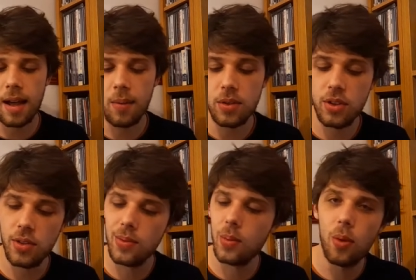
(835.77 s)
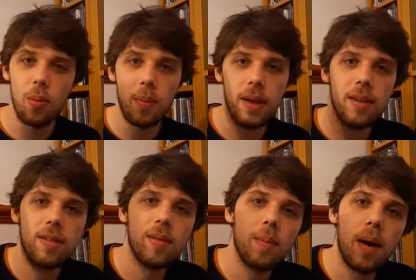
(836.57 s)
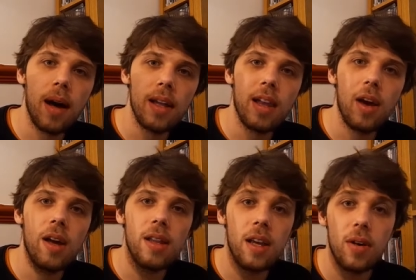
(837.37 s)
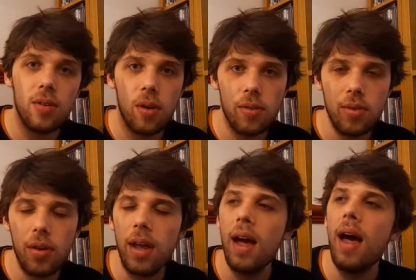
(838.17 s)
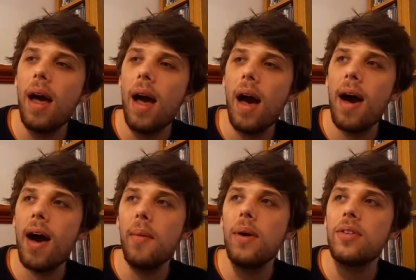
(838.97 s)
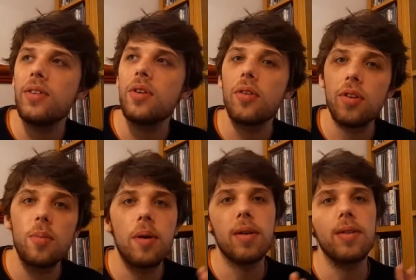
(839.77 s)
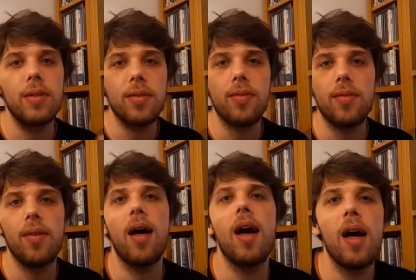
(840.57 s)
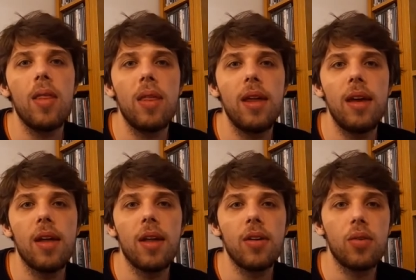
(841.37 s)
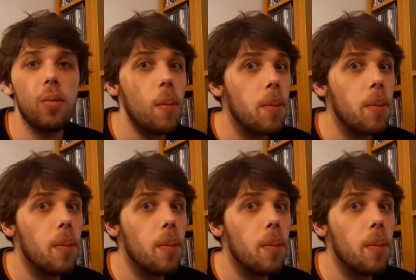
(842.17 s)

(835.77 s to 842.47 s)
which is War and Peace by Leo Tolstoy. Which is also part of the 1001